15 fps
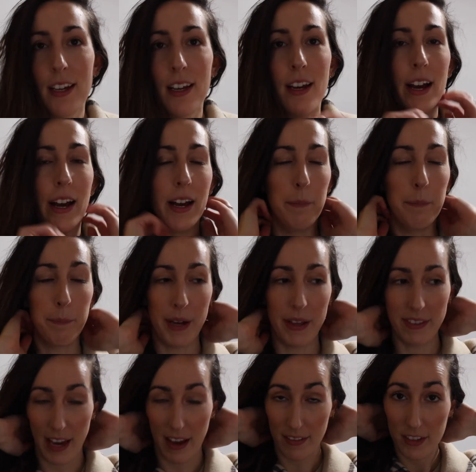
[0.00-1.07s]

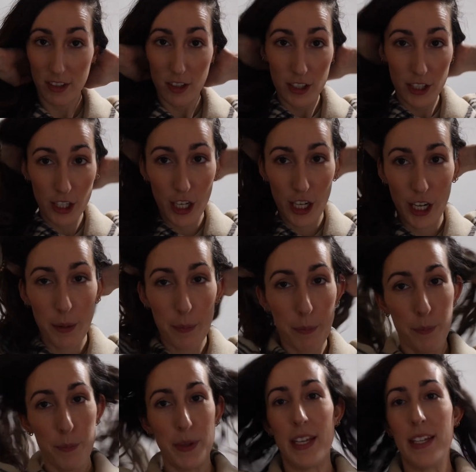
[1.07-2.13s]
But yeah, that's just a good
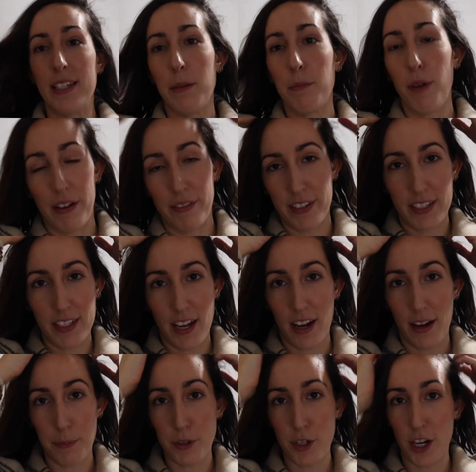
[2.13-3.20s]
easy breakfast
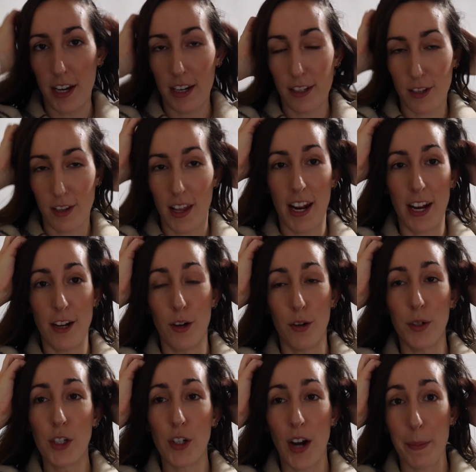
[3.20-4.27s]
option so that I
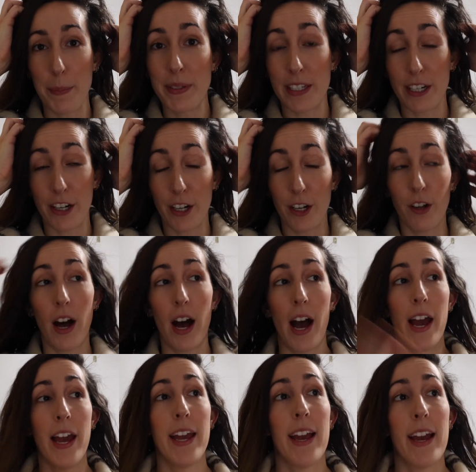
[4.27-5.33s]
don't grab cereal.
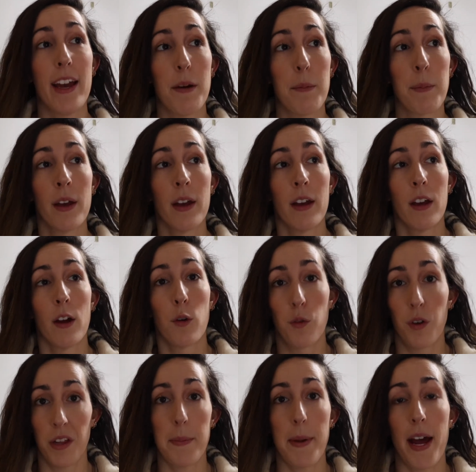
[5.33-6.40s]
I am
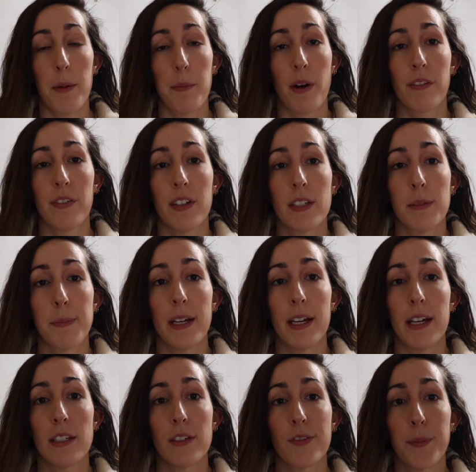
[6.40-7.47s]
really bad at breakfast
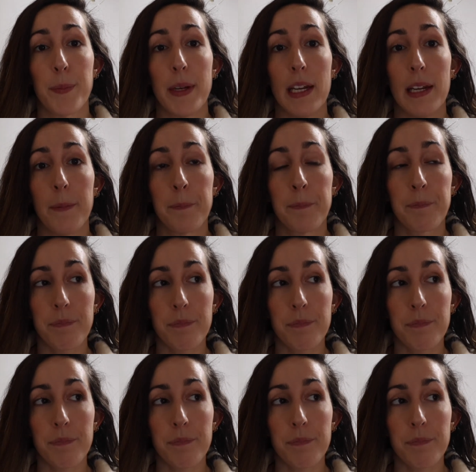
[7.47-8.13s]
because for me,